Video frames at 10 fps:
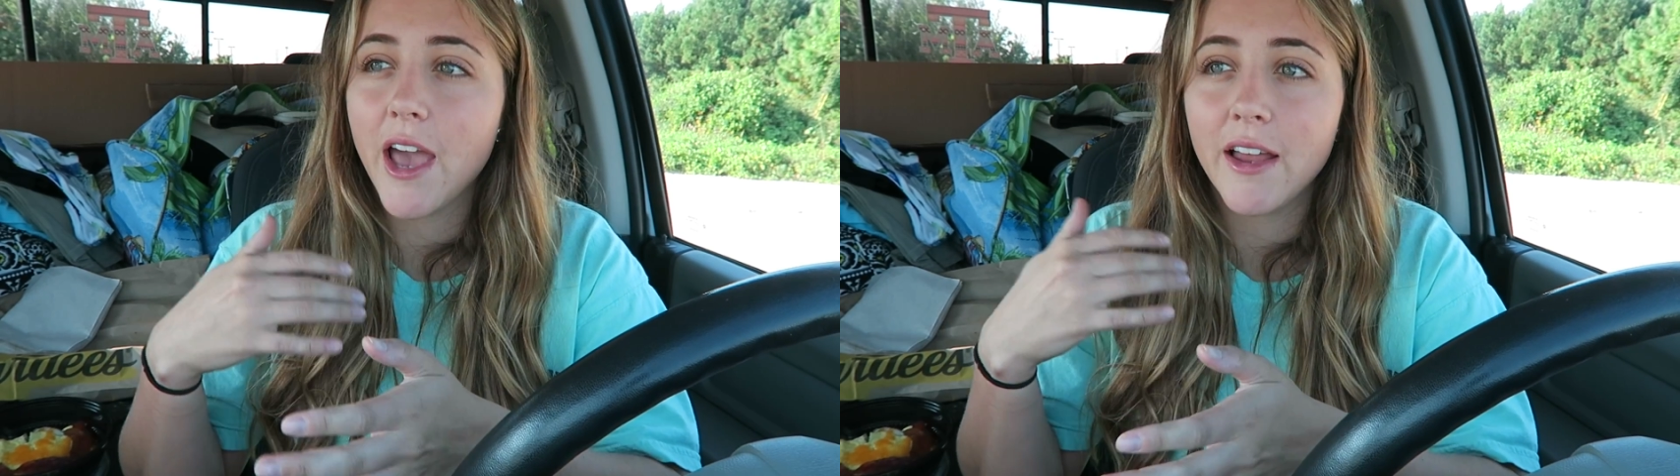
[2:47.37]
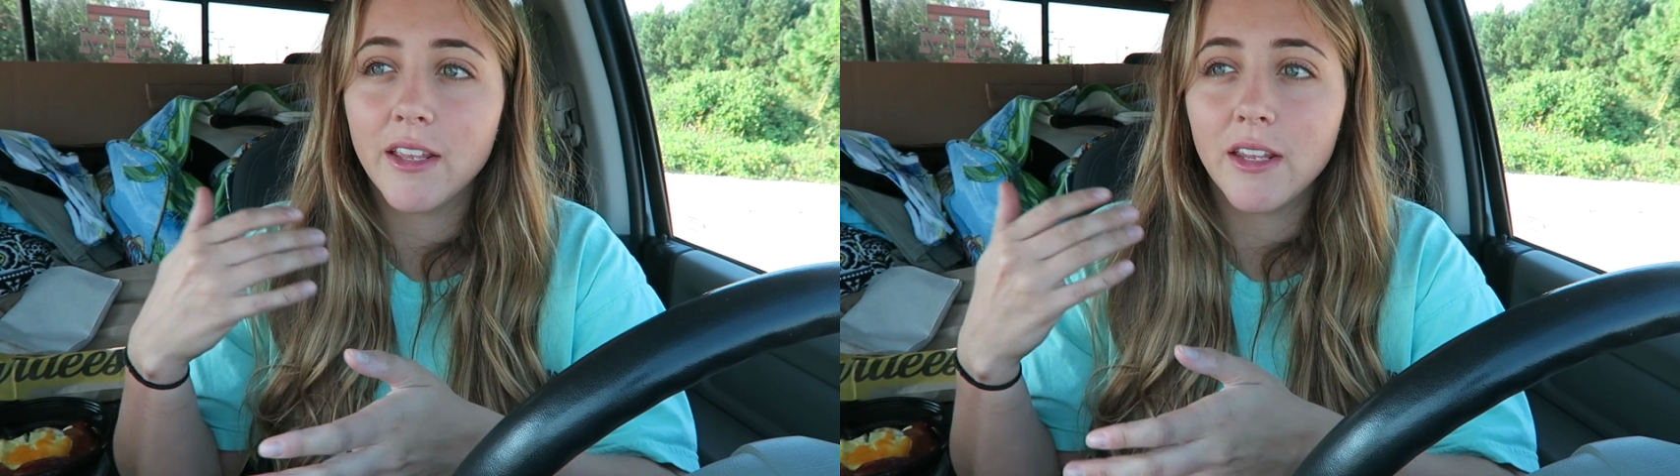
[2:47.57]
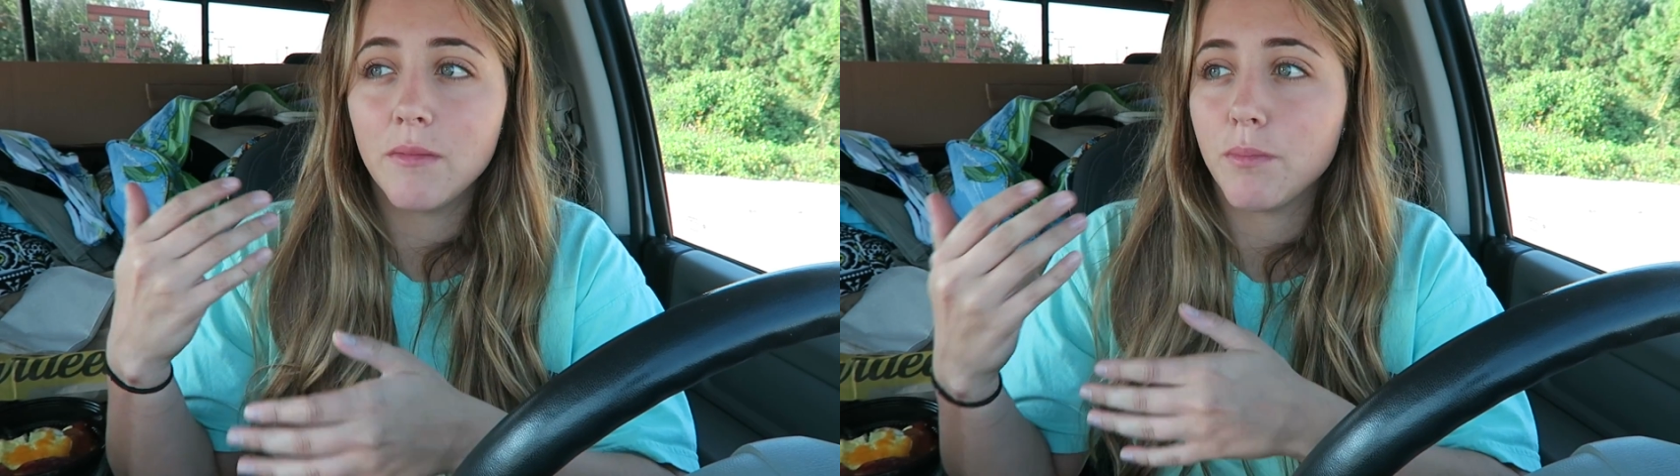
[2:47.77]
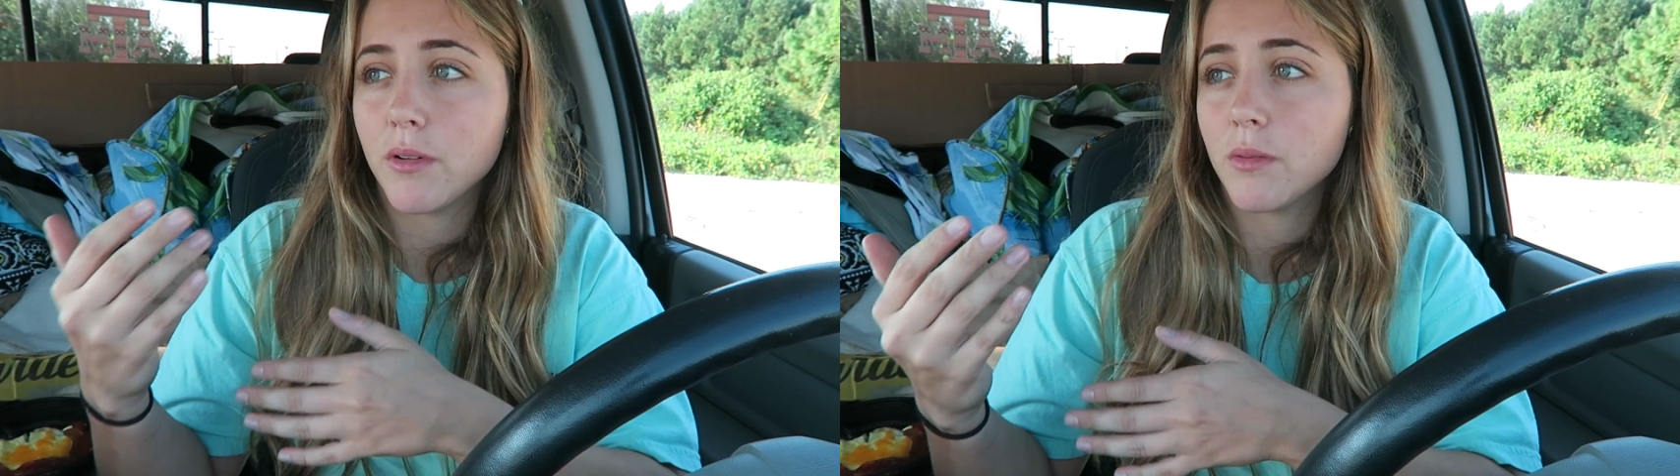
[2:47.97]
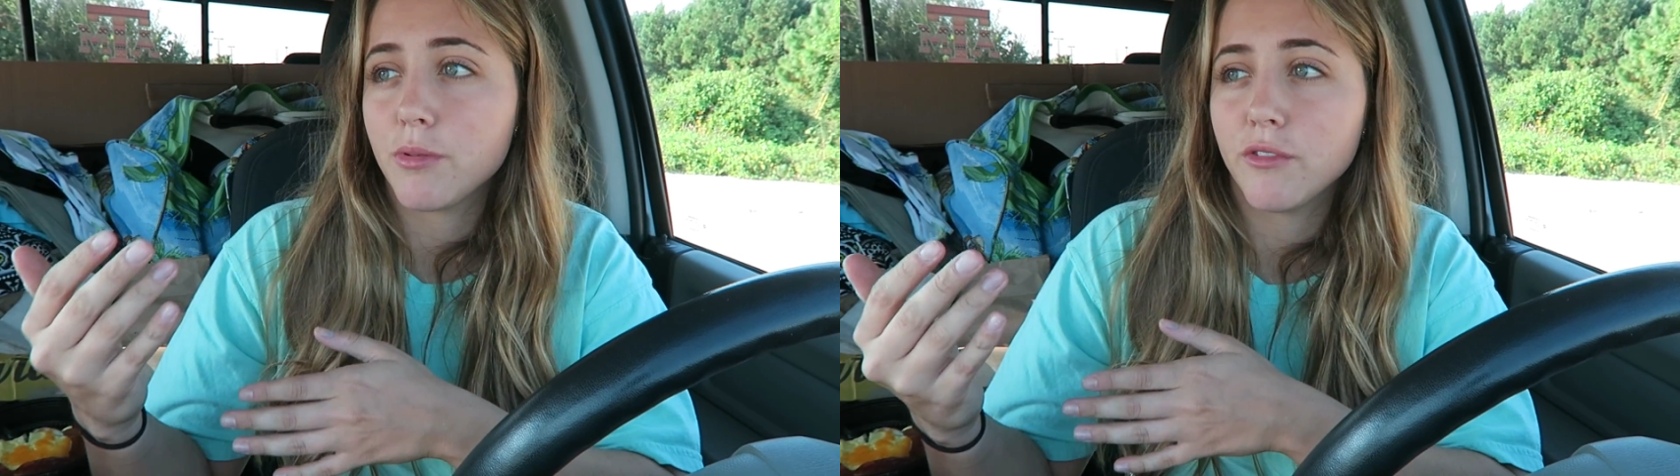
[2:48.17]
adding in
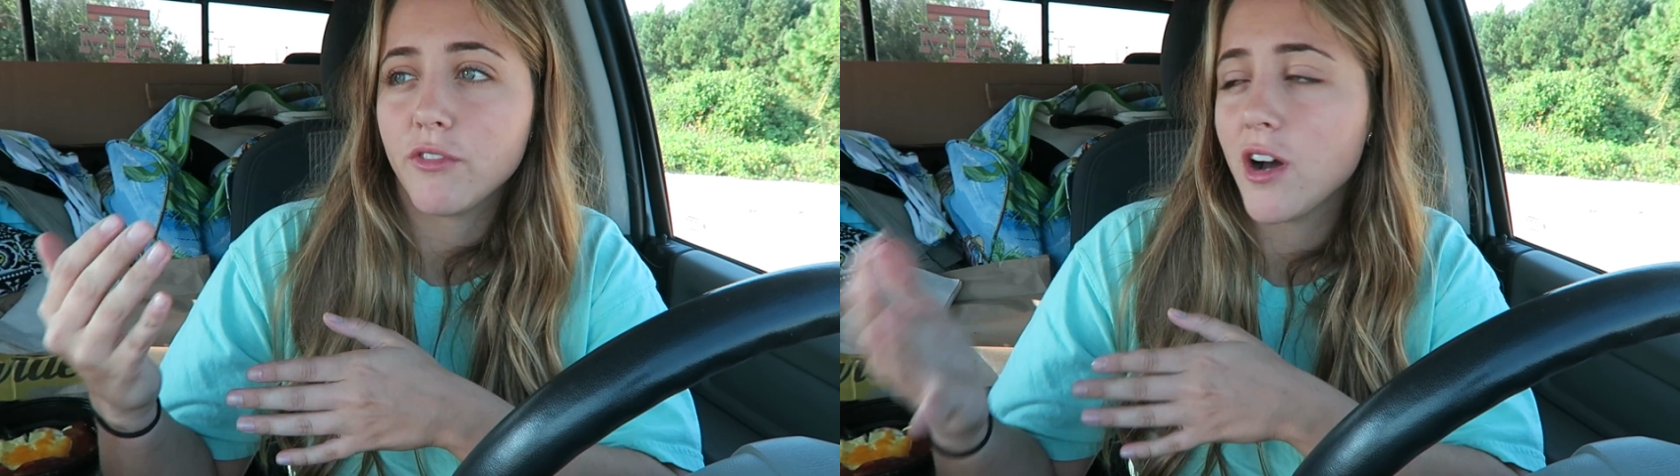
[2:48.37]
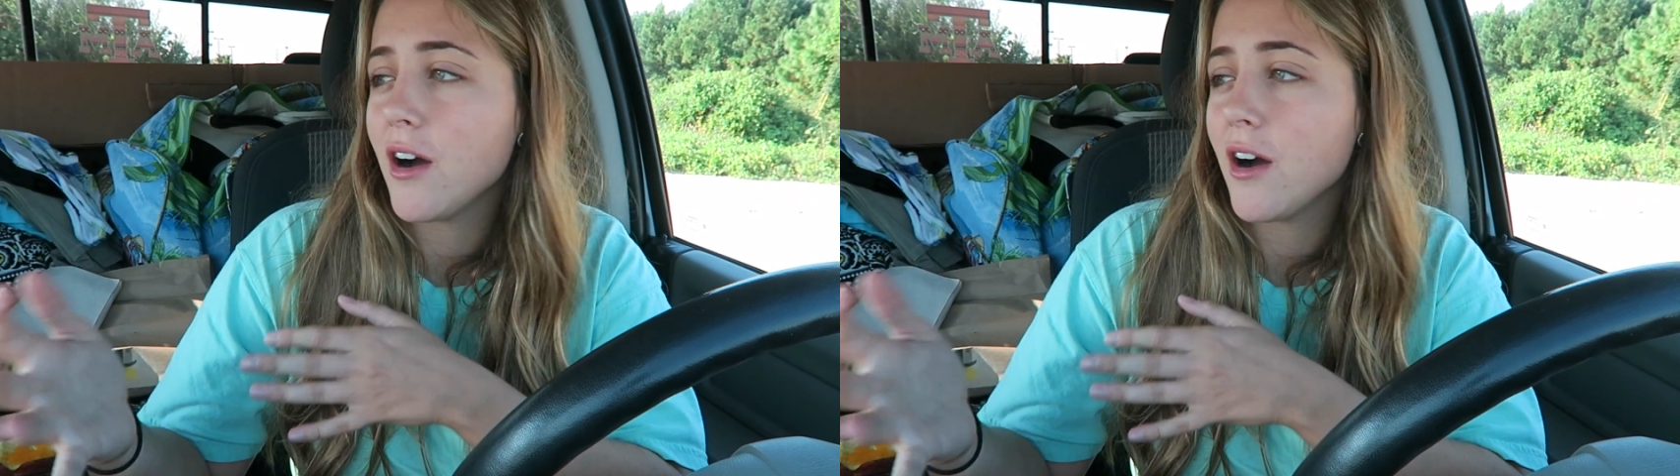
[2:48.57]
bulletproof